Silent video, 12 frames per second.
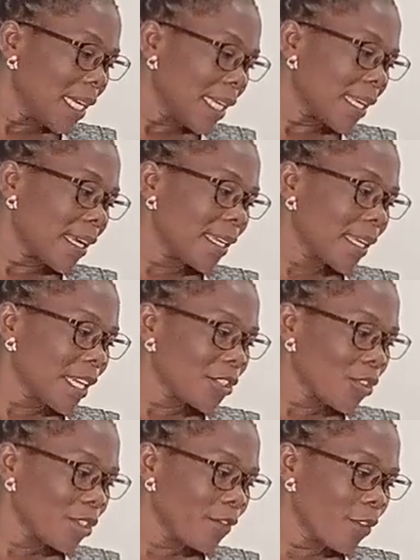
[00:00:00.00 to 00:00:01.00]
and
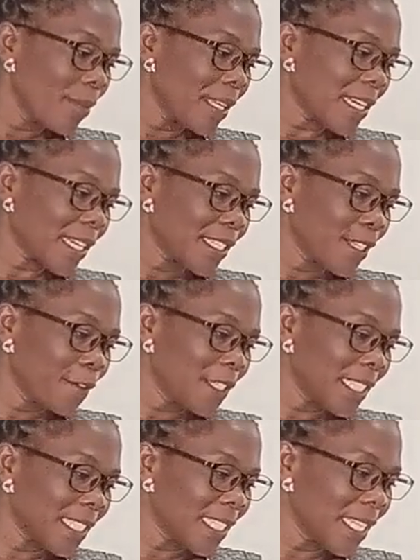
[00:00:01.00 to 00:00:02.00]
agricultural development
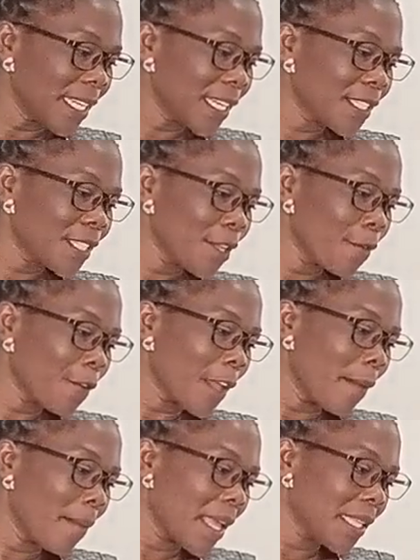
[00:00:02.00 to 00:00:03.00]
activities receive
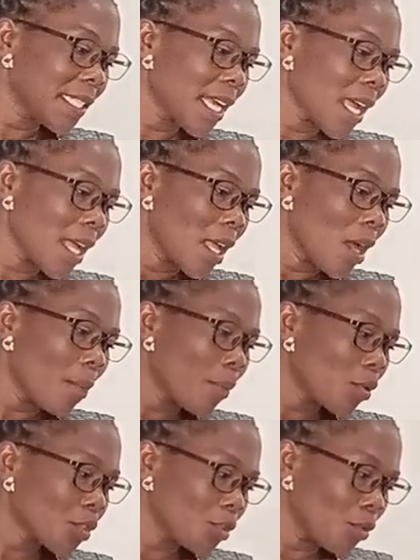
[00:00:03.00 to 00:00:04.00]
a major
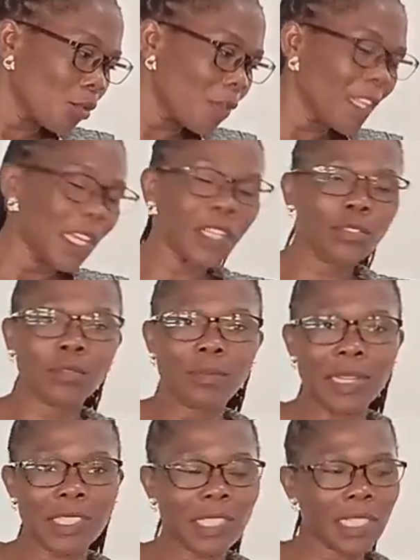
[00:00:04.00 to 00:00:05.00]
portion of the national
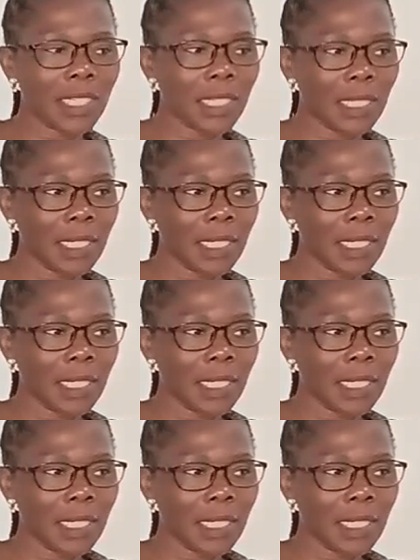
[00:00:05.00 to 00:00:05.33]
budget.